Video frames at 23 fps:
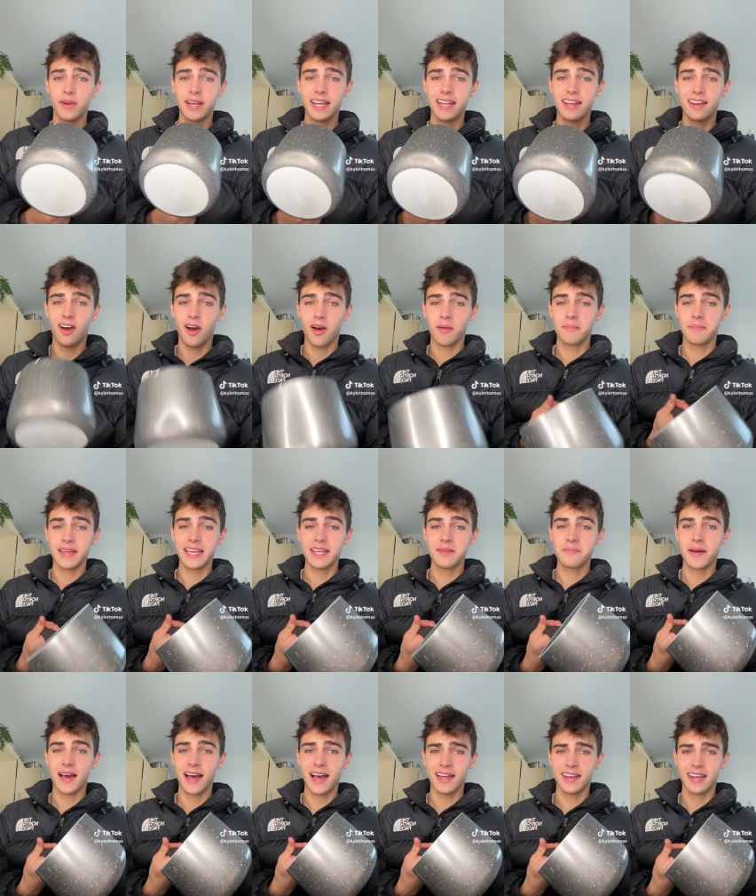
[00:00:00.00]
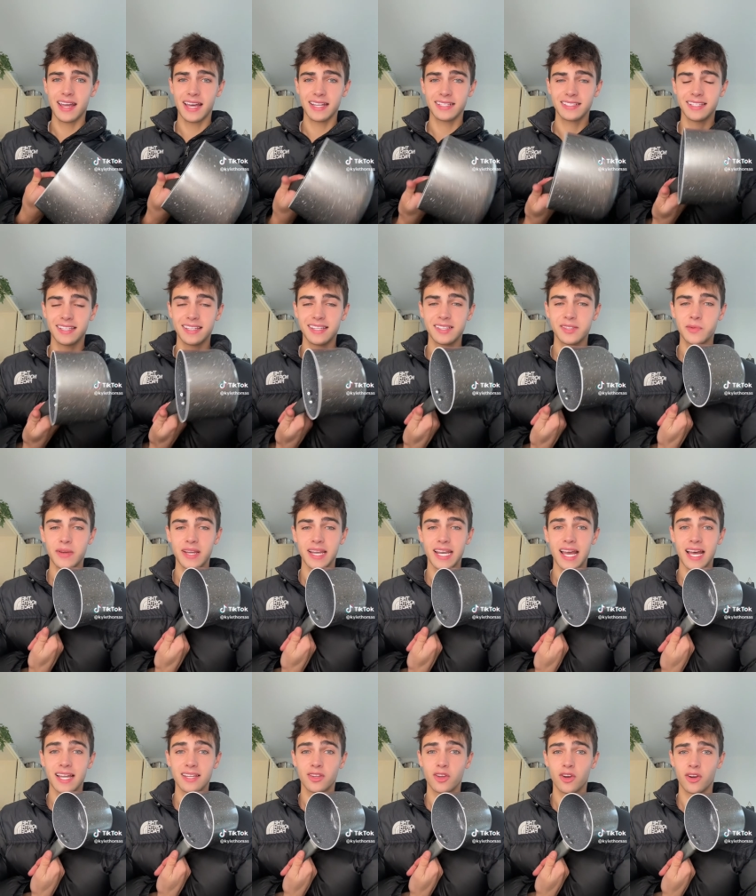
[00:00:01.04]
we need our mini pan, and to this we're going
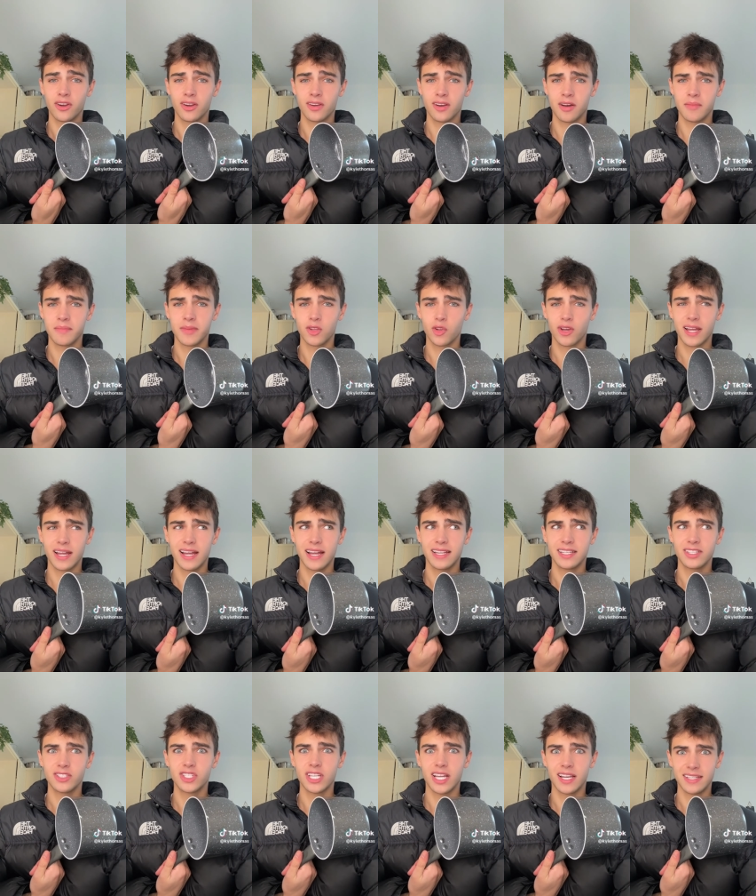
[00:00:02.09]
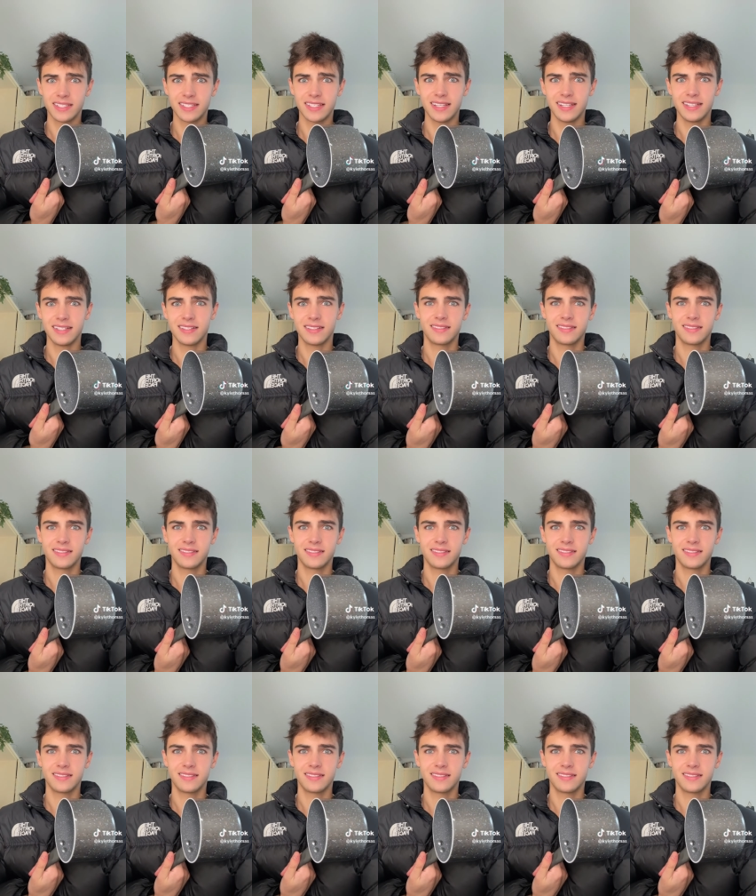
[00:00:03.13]
to add coconut milk and gelatin.